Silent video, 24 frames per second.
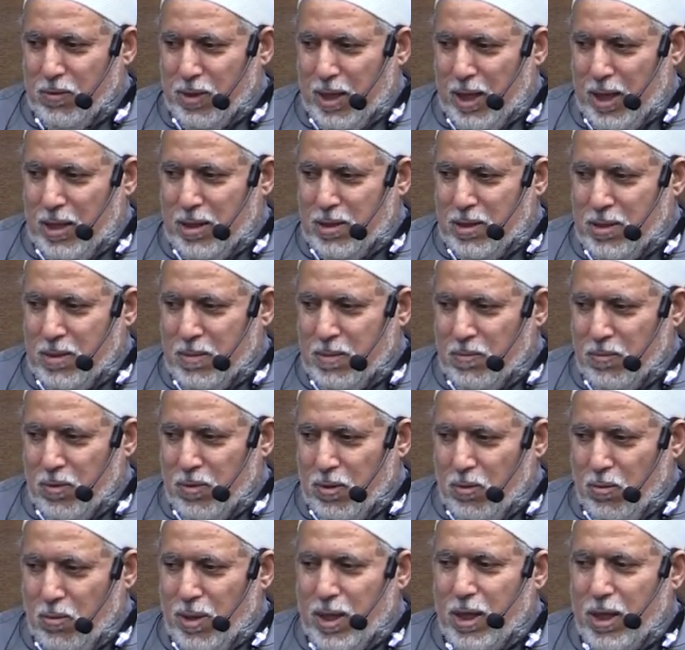right?
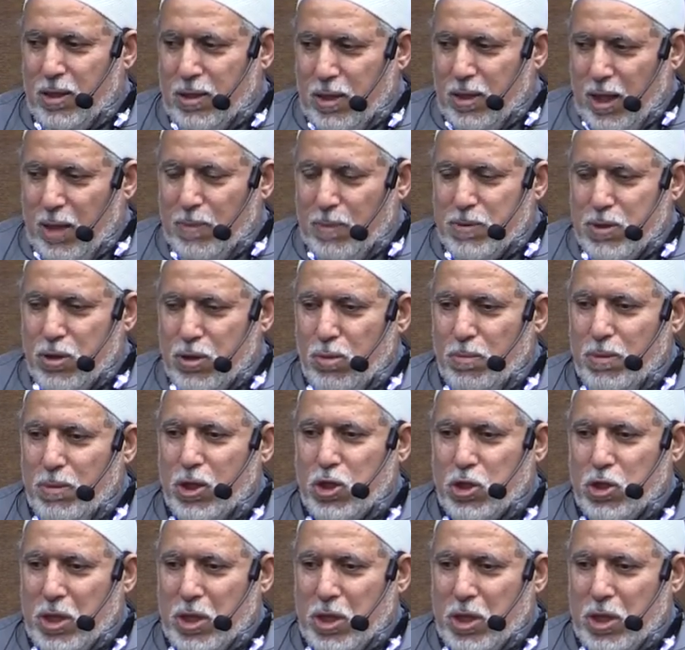When it helps you be